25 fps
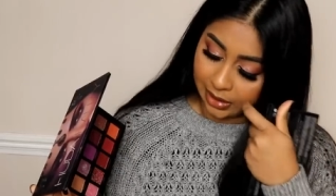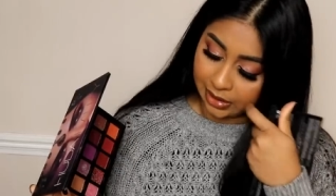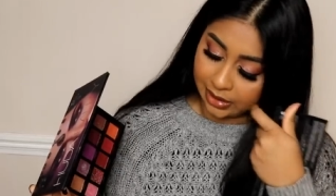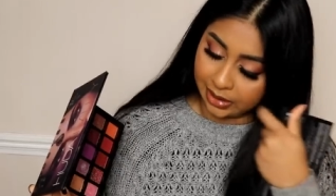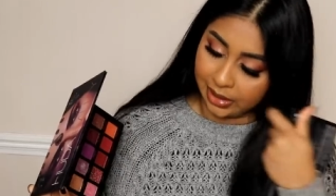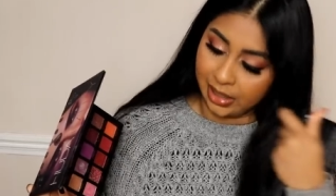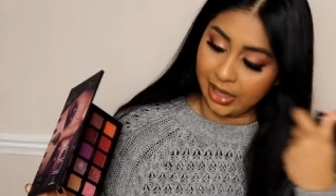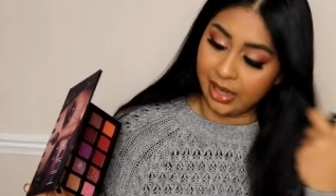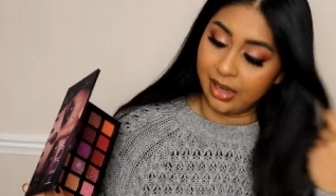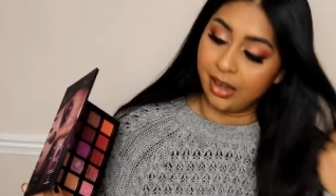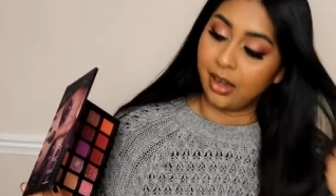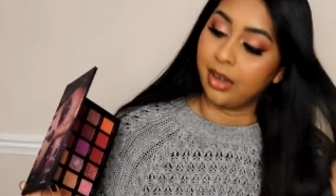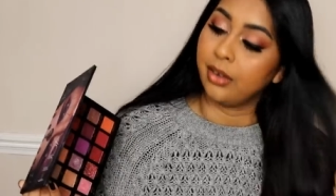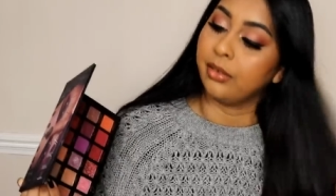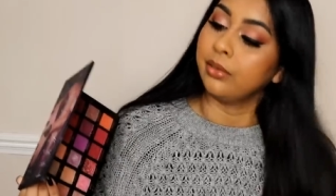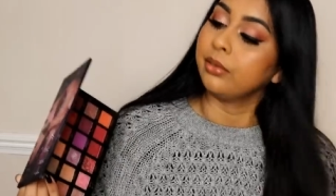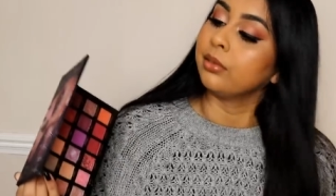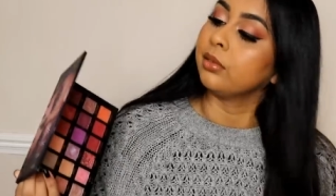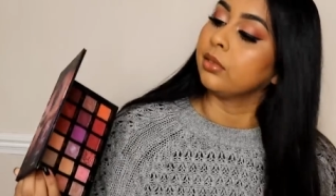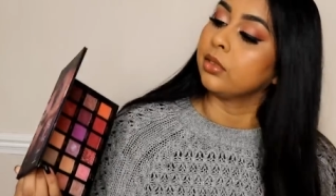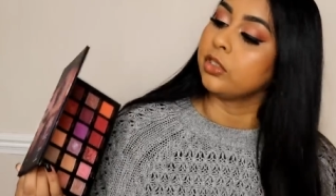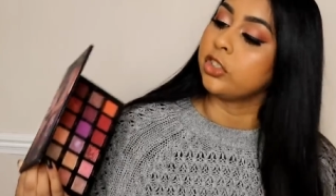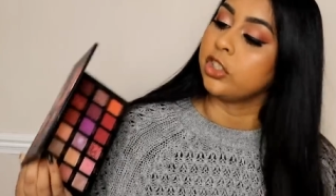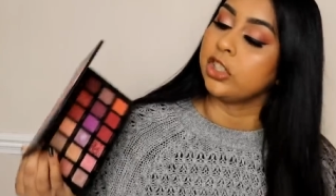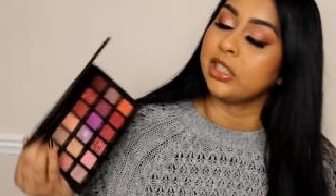yeah i
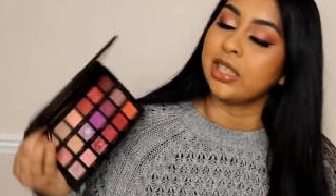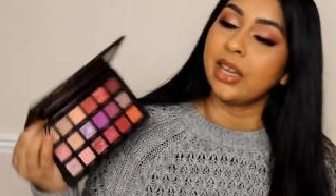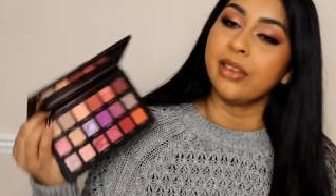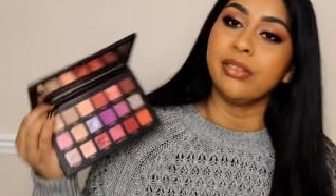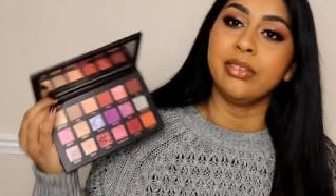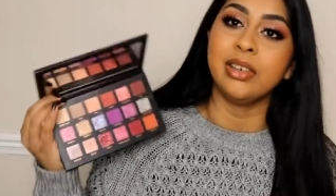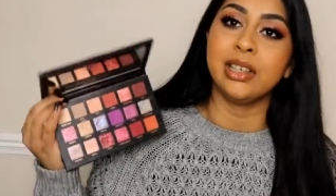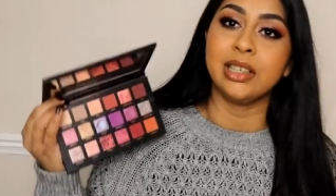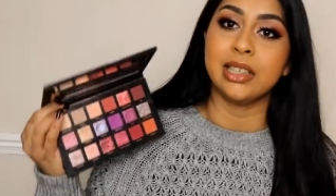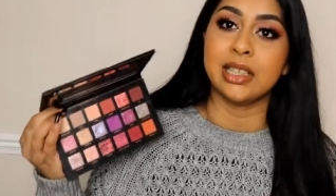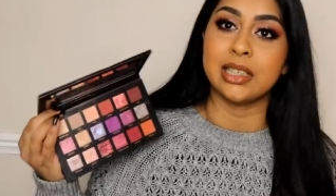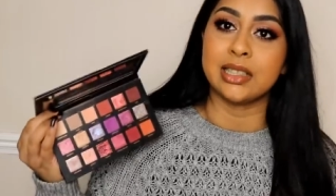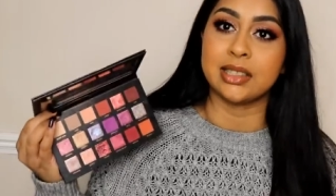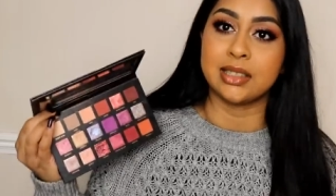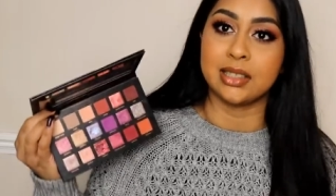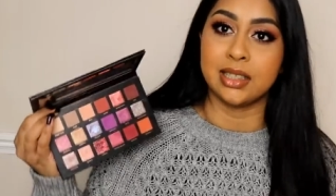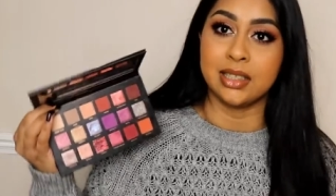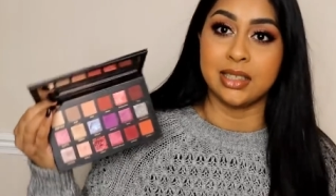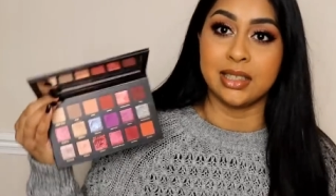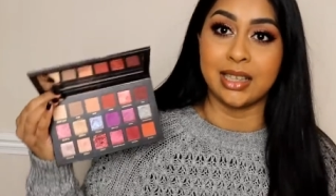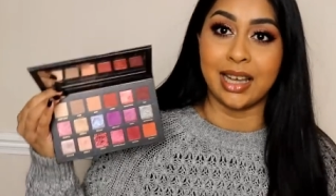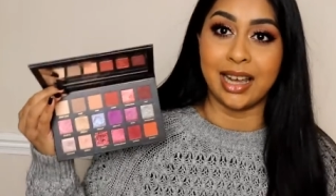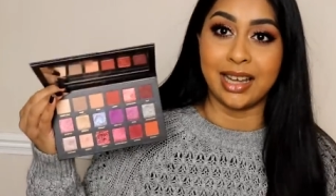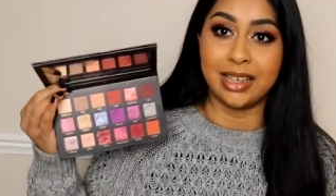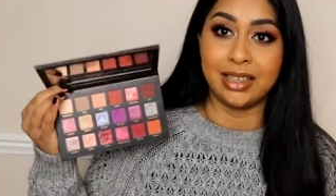she definitely
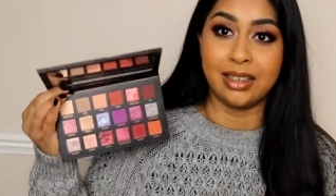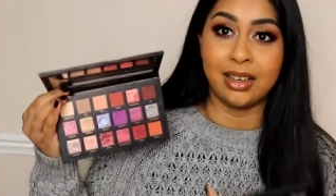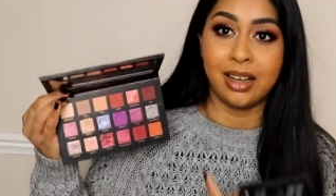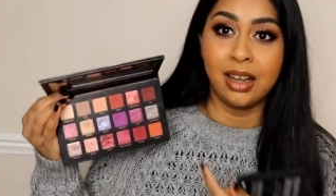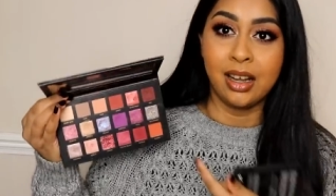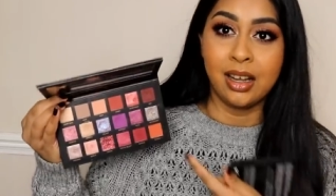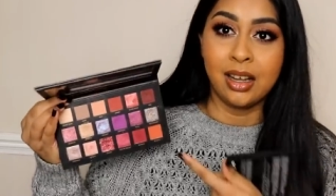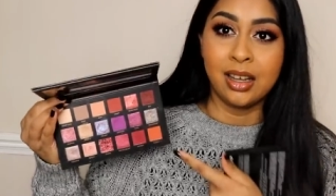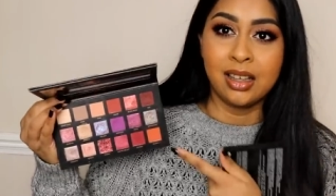listened and